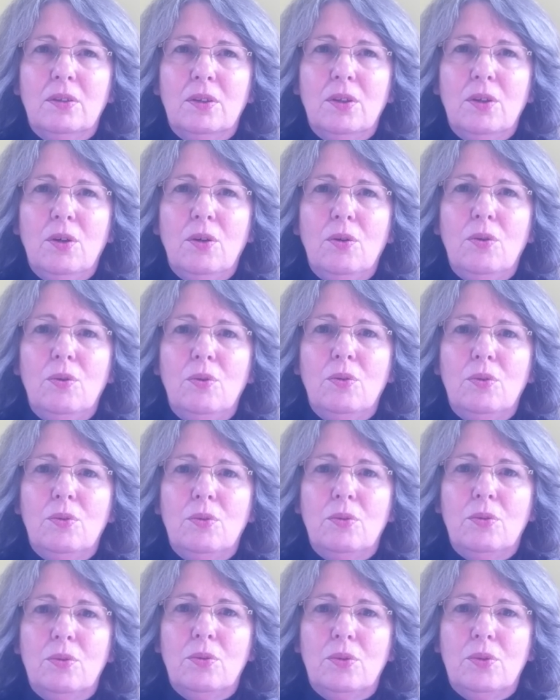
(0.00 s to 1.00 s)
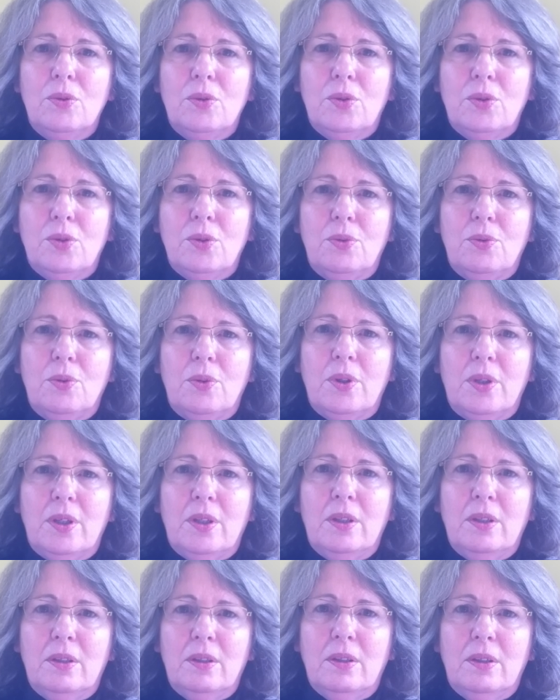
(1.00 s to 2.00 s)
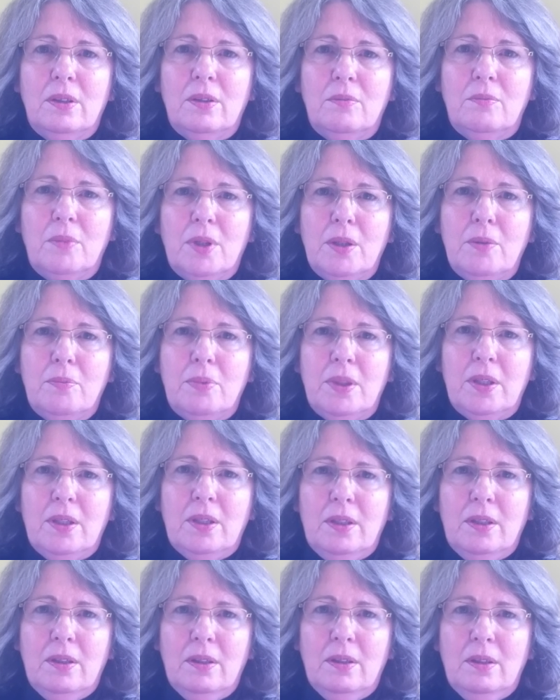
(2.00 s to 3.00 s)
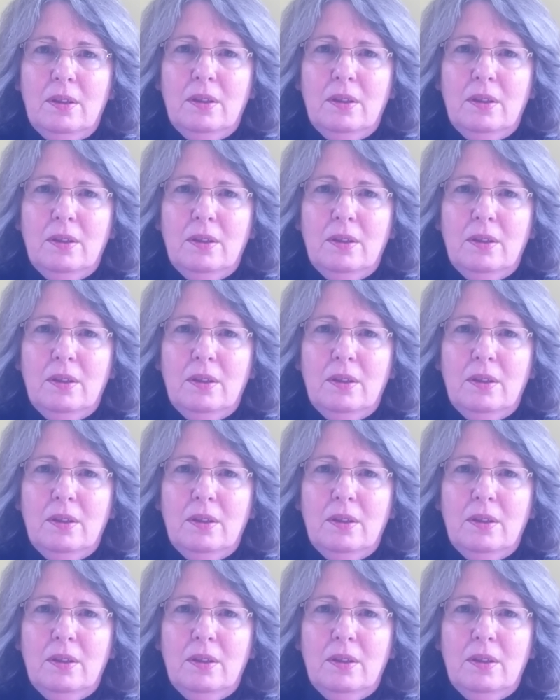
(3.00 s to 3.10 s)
the whole story, maybe.